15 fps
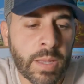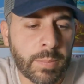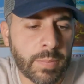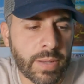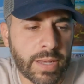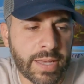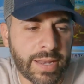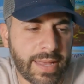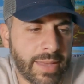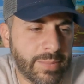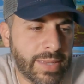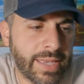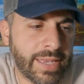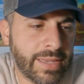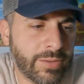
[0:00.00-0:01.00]
But I
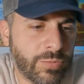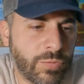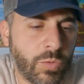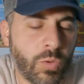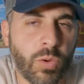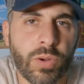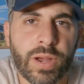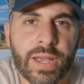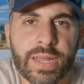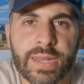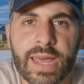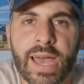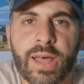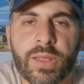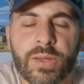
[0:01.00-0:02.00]
mean, for
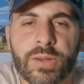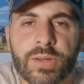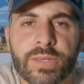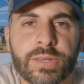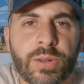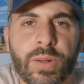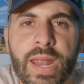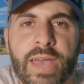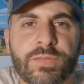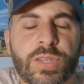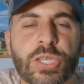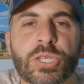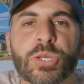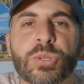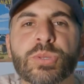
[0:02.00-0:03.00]
$1, you don't have to
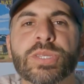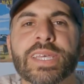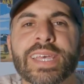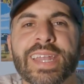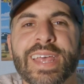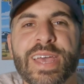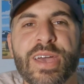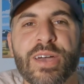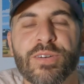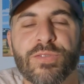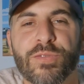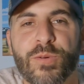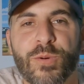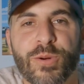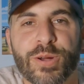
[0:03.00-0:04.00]
use it
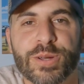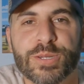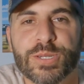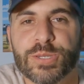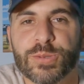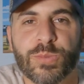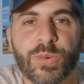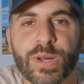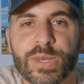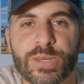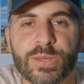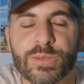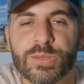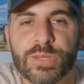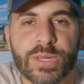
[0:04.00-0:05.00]
for just one
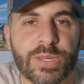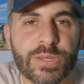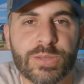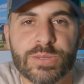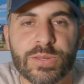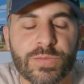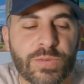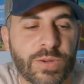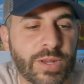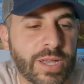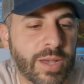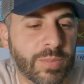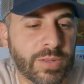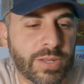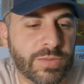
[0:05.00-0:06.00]
use. You can use it for a
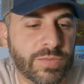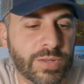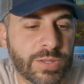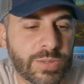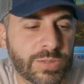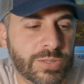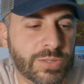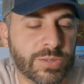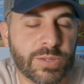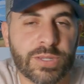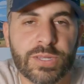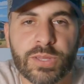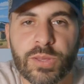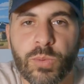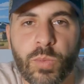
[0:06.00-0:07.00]
couple of different uses or
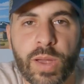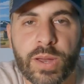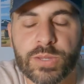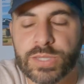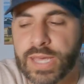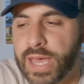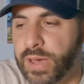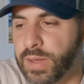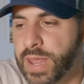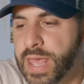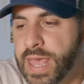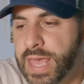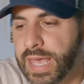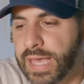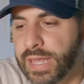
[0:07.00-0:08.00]
until it wears out,
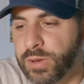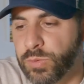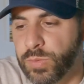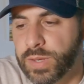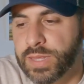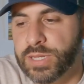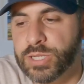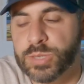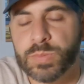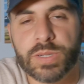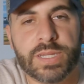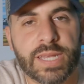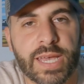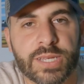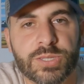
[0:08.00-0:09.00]
and it really just
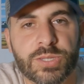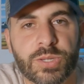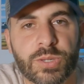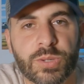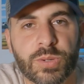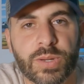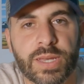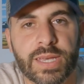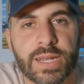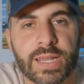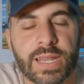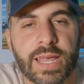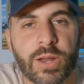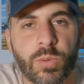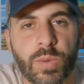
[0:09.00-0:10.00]
protects you in a
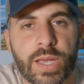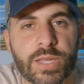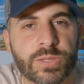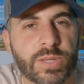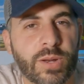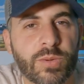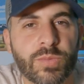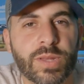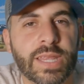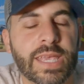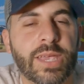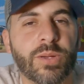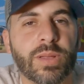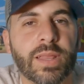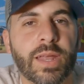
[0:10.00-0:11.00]
lot of ways. So I don't really
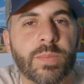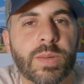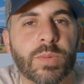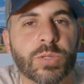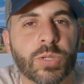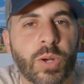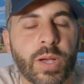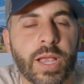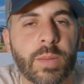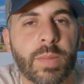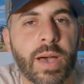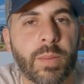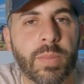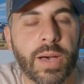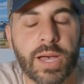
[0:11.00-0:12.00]
hear a lot of people talking
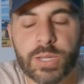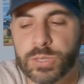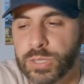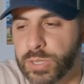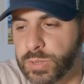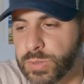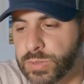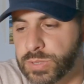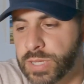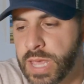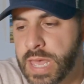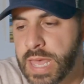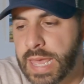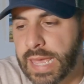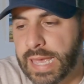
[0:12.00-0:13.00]
about ponchos,
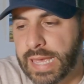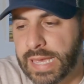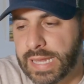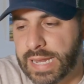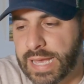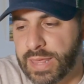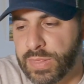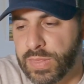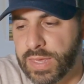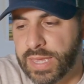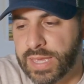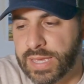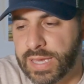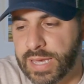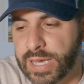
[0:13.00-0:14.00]
and I
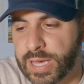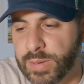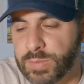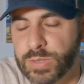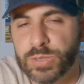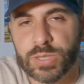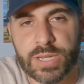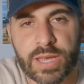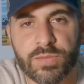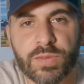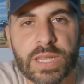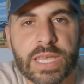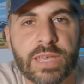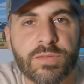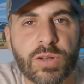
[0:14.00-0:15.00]
think you should
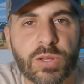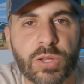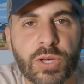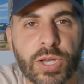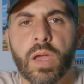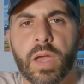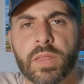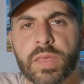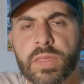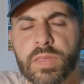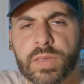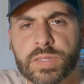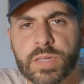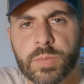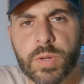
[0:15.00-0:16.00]
definitely give it a look. The other
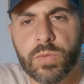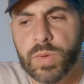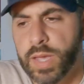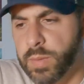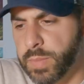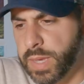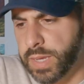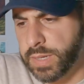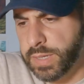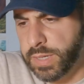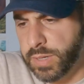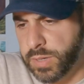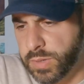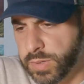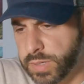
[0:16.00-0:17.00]
things I'm going to recommend
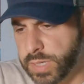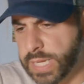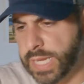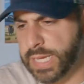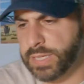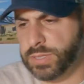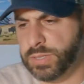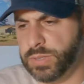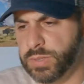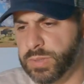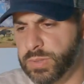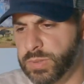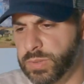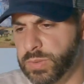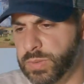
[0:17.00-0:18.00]
here, getting
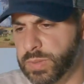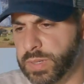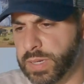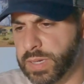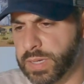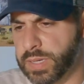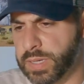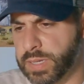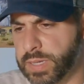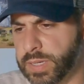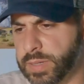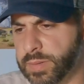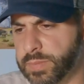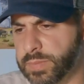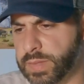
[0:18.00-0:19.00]
into
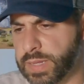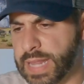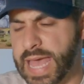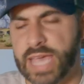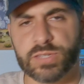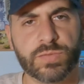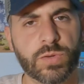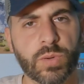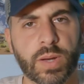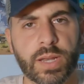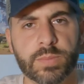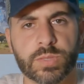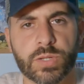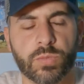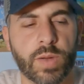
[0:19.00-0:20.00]
the last few
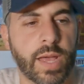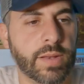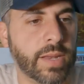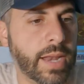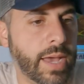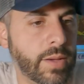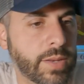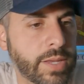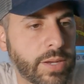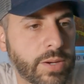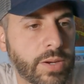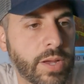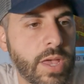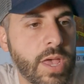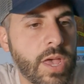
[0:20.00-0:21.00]
items to round it out
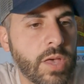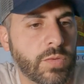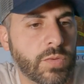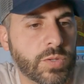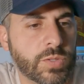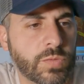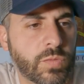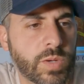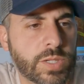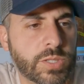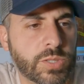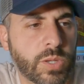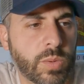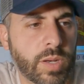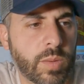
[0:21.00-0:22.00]
here, first of which
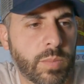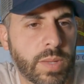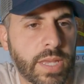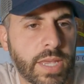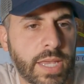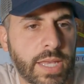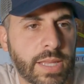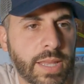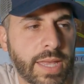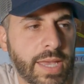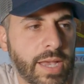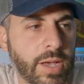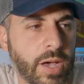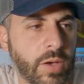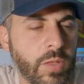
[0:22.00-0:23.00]
is going to be
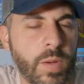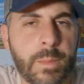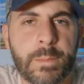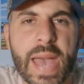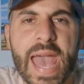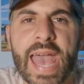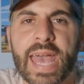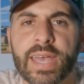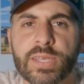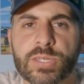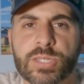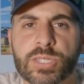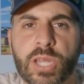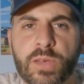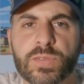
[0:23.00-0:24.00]
like other bags,
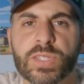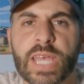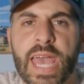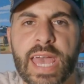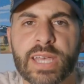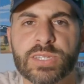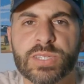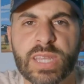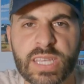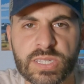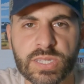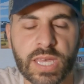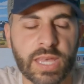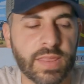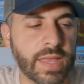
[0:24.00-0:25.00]
stuff sacks,
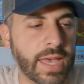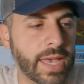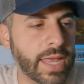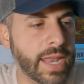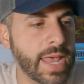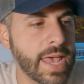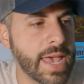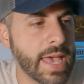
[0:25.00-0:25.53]
things like that.